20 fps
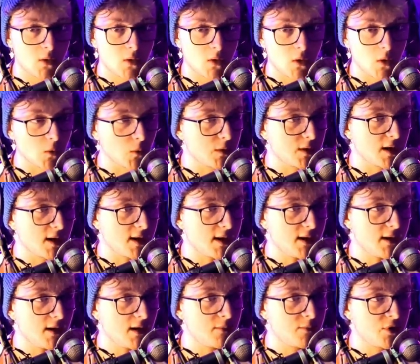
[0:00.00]

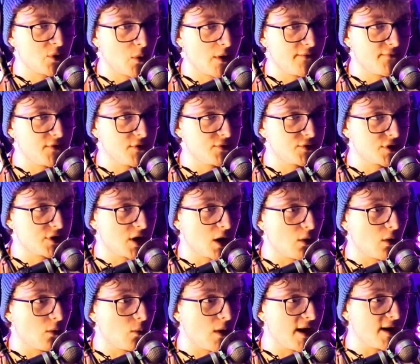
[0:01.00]
Okay, I'm going to wait for you to go
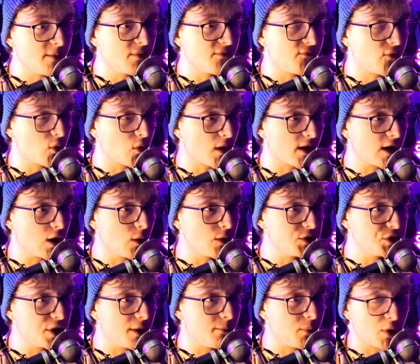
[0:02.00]
away before I go and
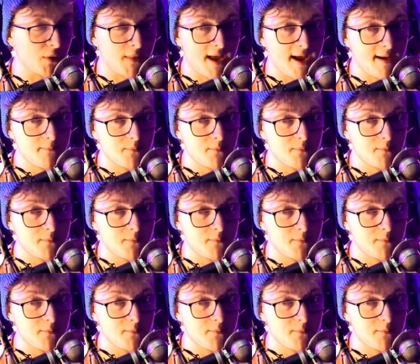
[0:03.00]
jump on that,